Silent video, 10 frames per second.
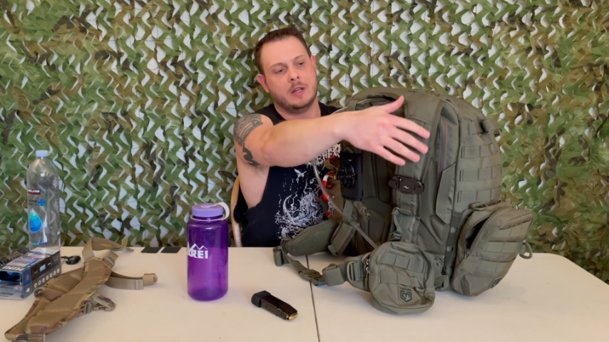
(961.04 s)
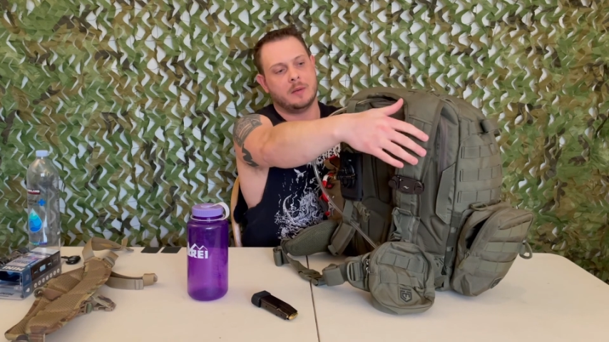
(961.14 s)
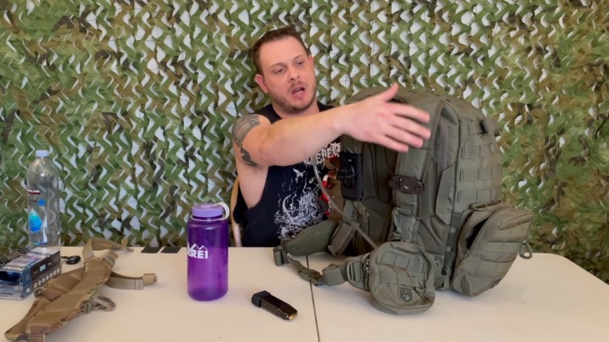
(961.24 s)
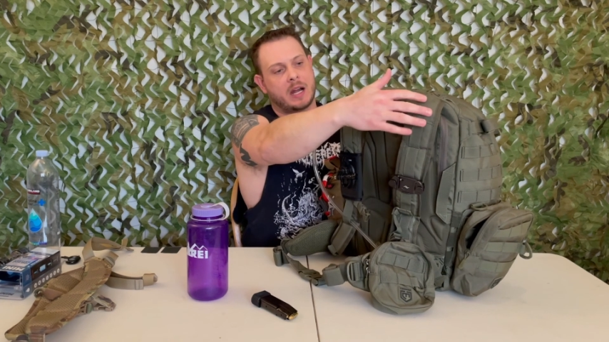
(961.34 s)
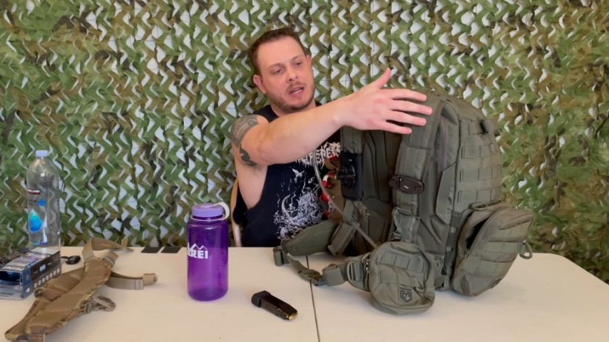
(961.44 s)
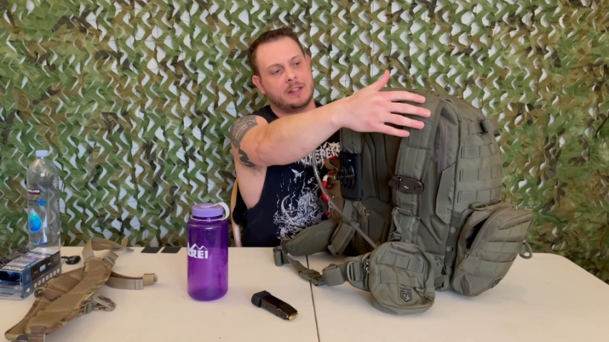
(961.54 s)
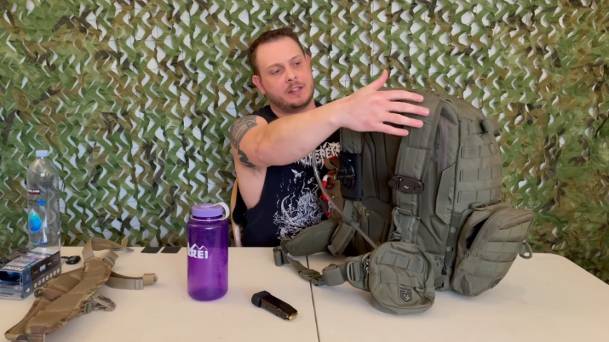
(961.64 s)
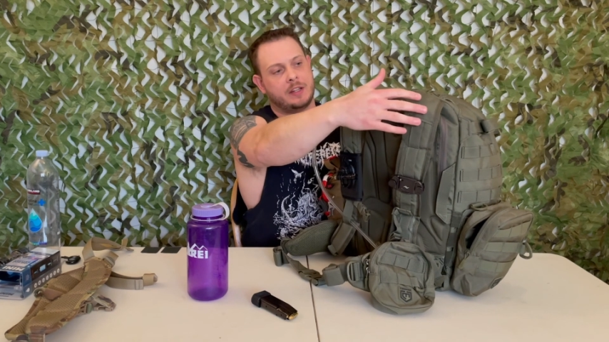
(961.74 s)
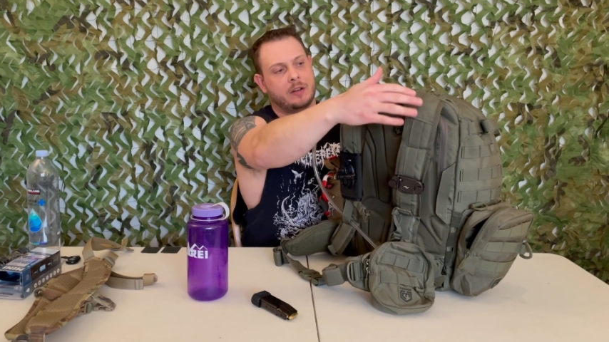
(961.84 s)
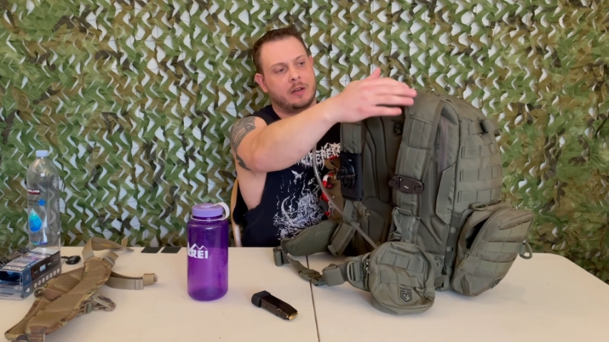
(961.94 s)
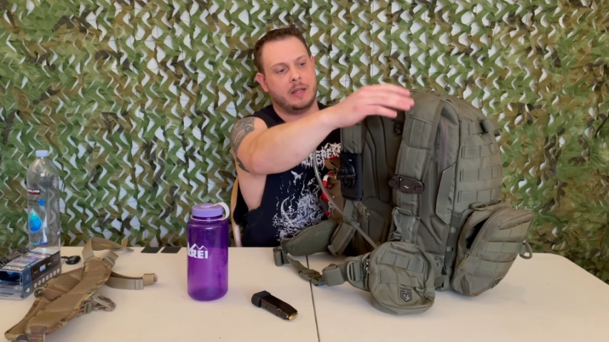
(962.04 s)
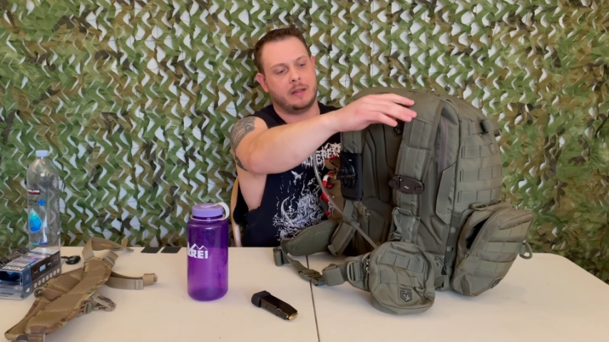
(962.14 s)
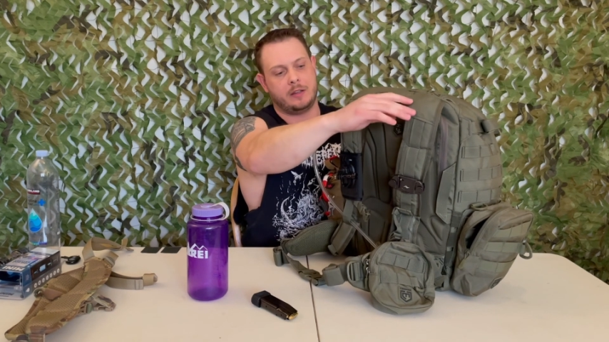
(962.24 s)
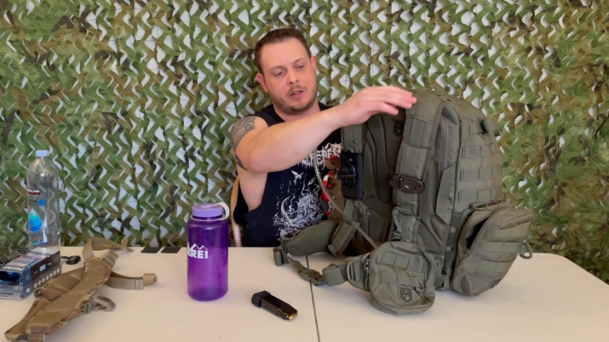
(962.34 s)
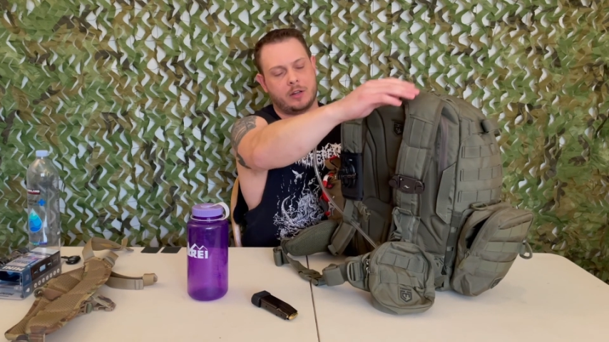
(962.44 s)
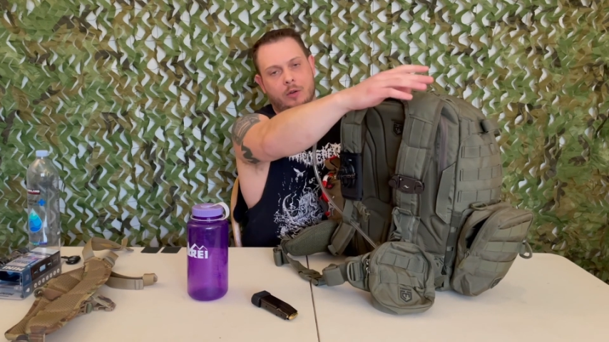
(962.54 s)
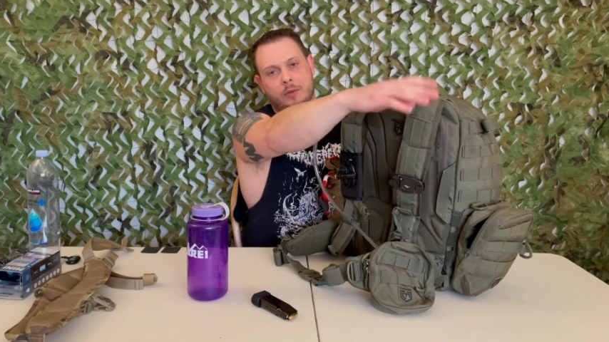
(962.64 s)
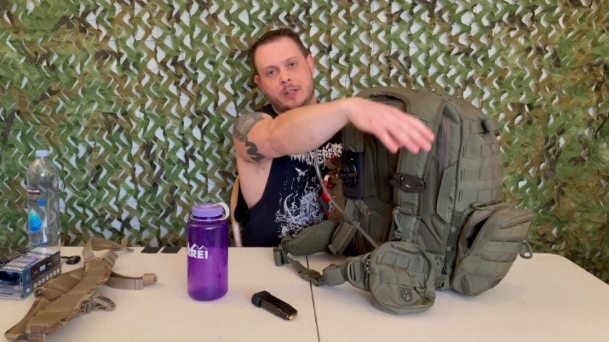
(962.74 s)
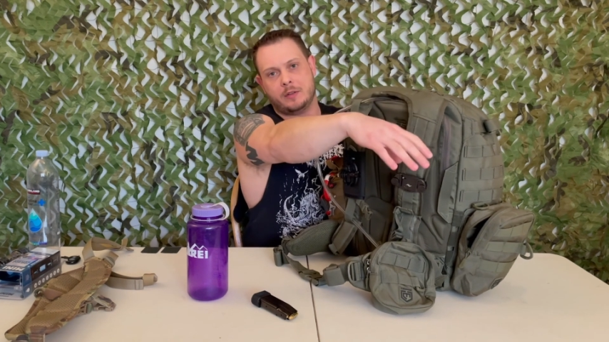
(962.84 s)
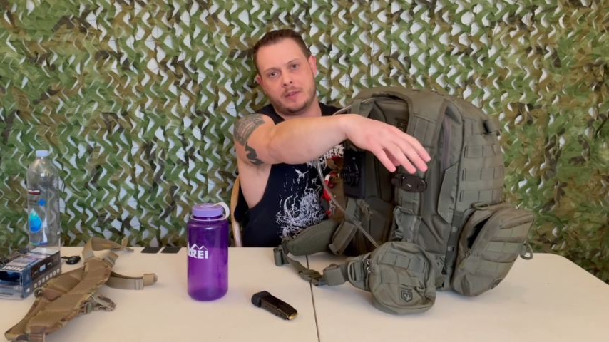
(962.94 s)
pockets here, you can
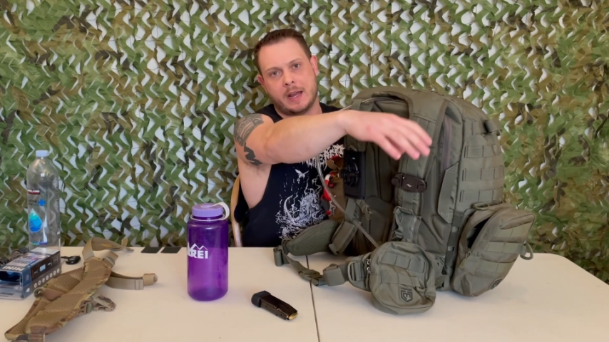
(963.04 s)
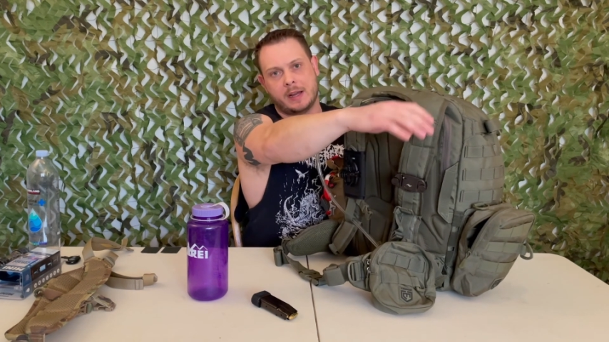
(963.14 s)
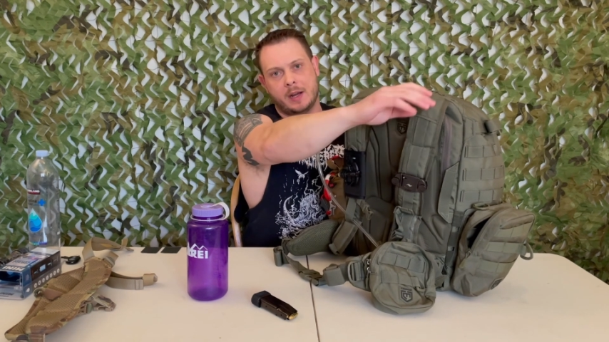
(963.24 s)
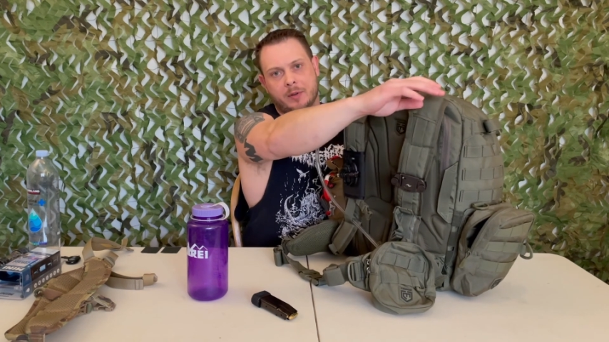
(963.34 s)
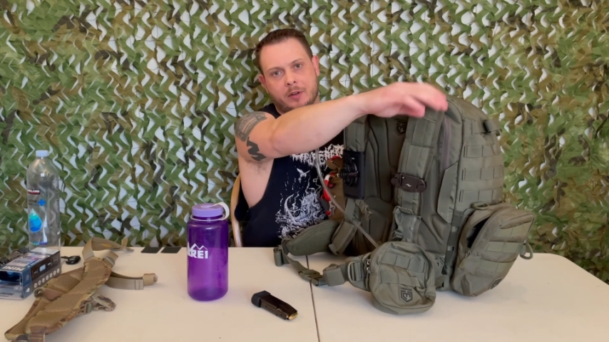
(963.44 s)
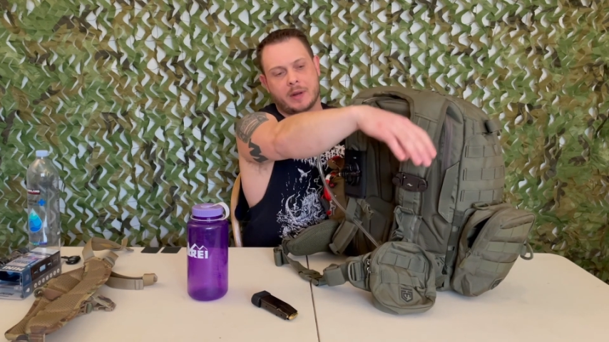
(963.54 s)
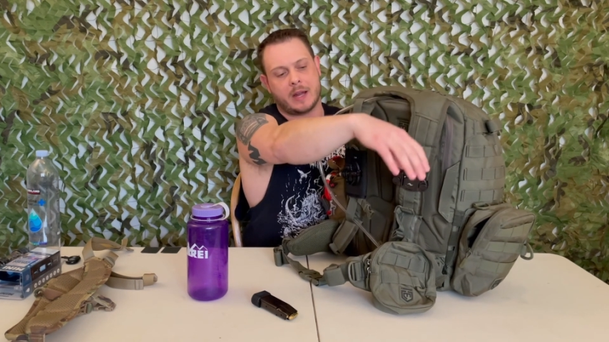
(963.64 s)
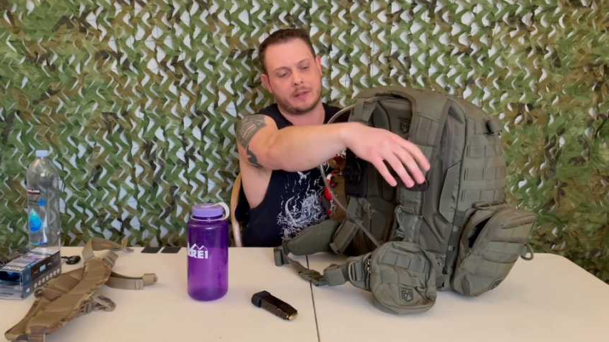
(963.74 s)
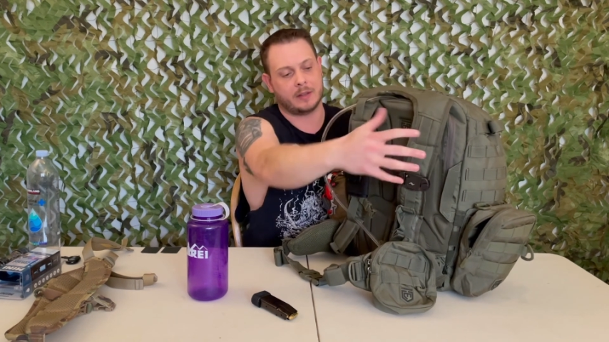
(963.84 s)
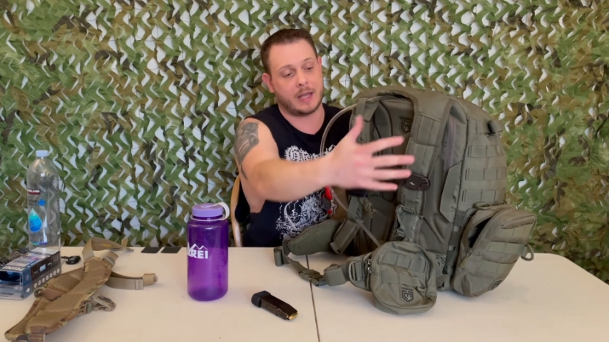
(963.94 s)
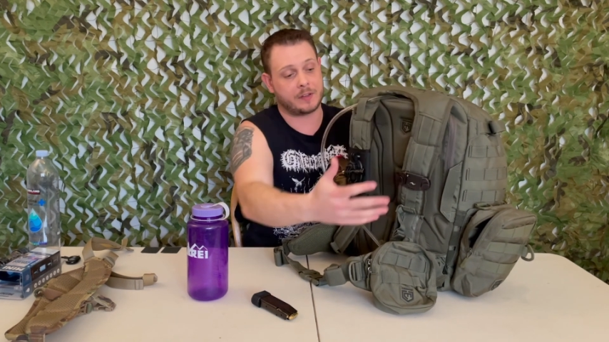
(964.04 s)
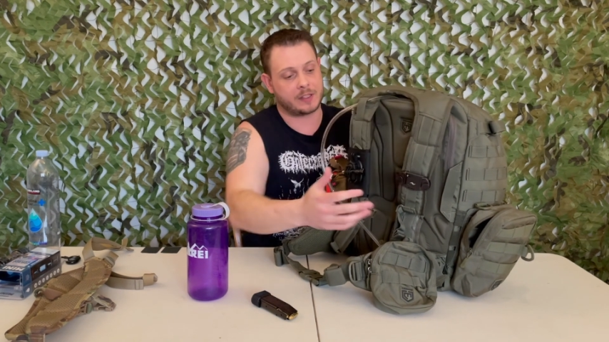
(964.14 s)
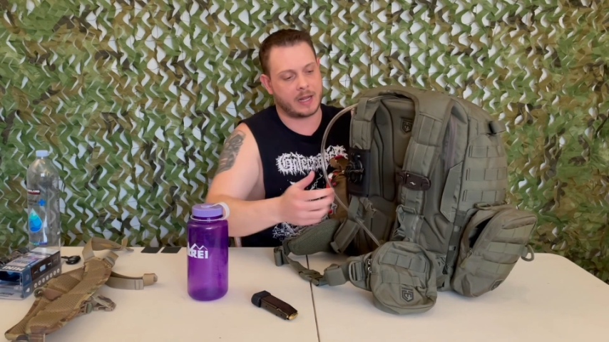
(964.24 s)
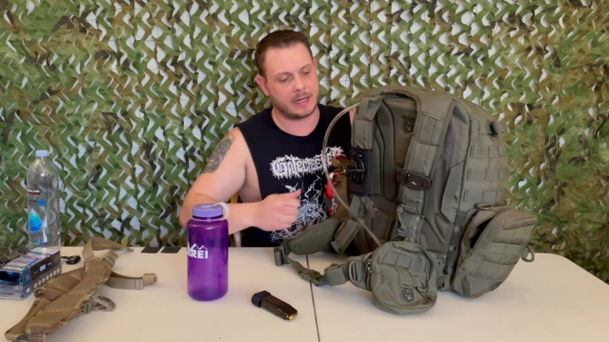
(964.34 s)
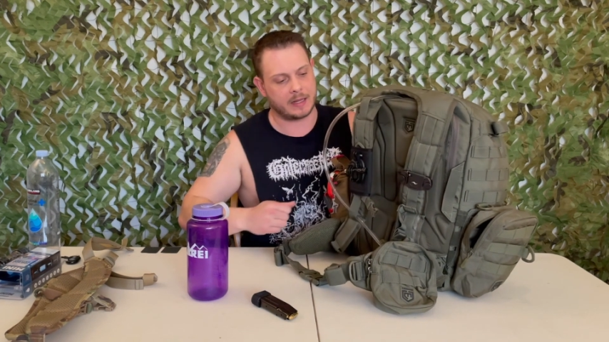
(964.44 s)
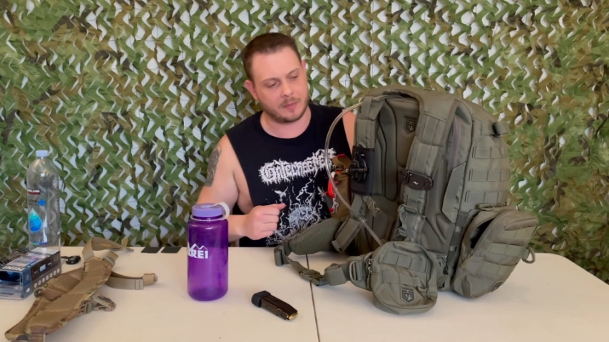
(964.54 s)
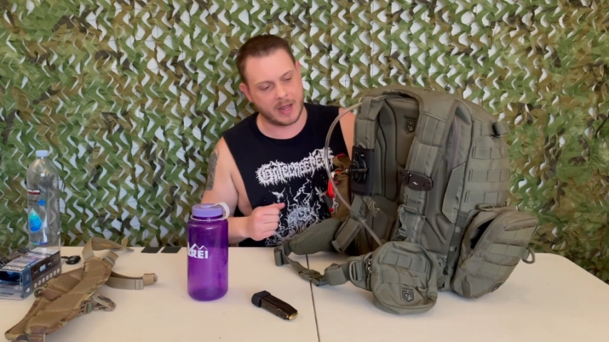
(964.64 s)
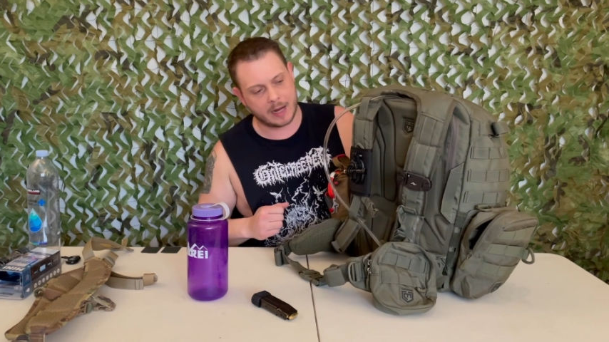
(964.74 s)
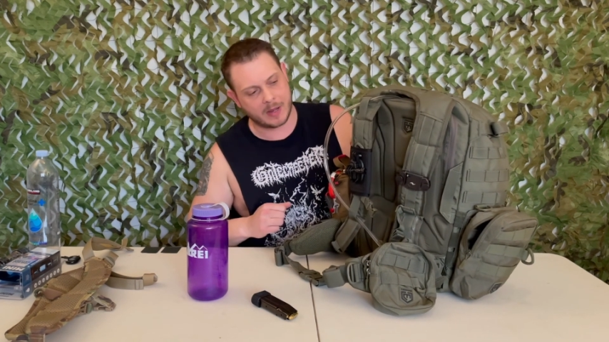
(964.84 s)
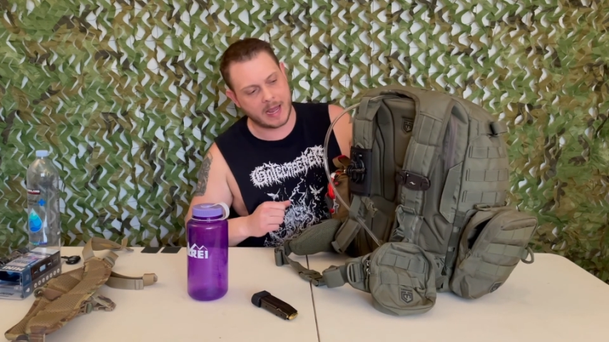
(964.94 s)
only do that up and around the left side of the
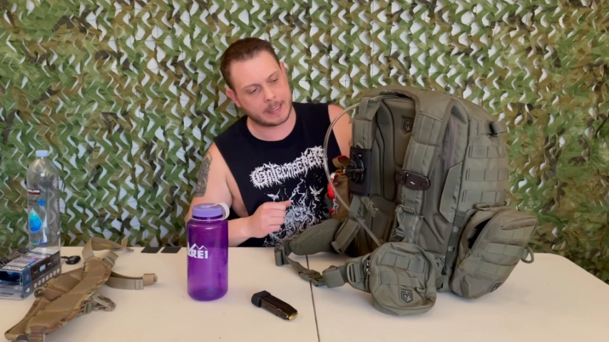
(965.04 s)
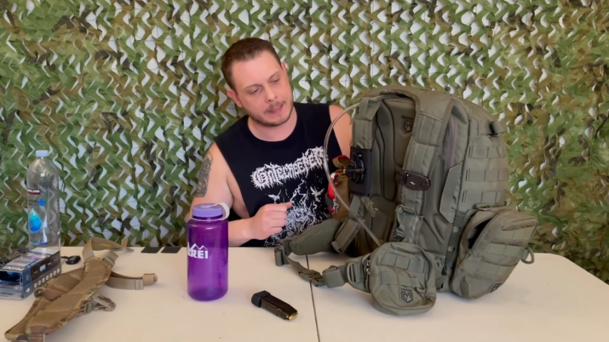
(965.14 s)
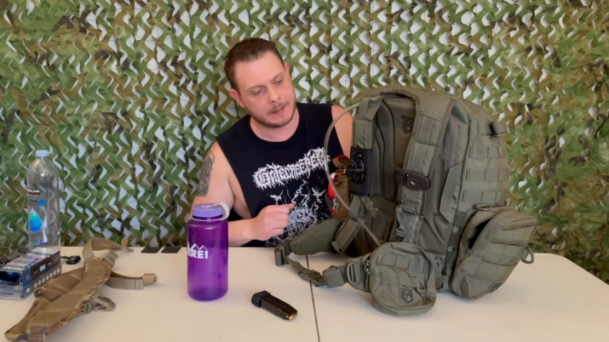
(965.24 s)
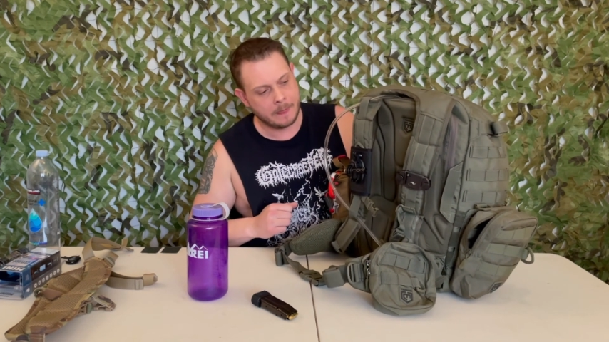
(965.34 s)
backpack.